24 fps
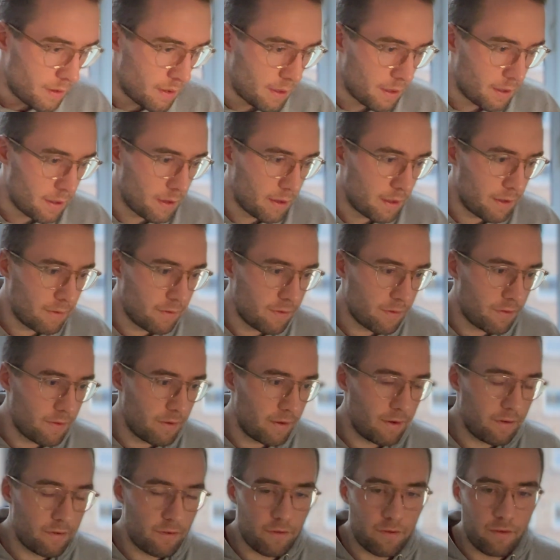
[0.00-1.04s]
this
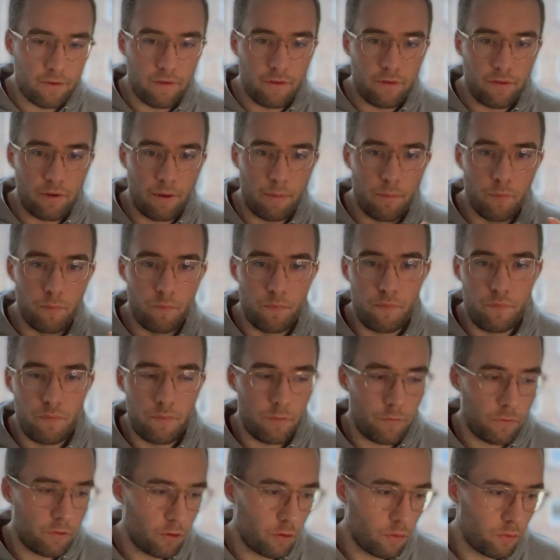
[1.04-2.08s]
is some
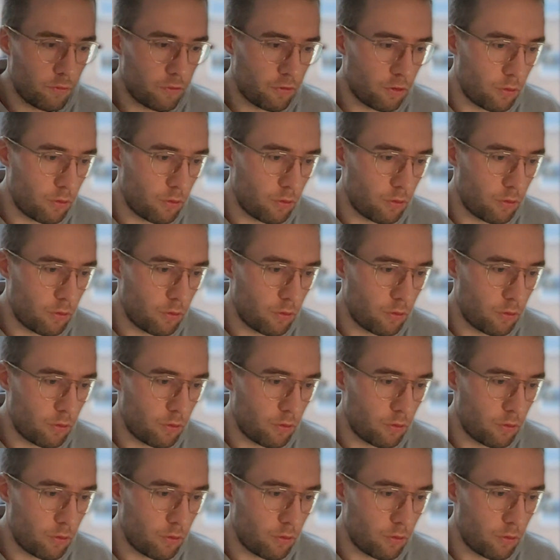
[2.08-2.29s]
so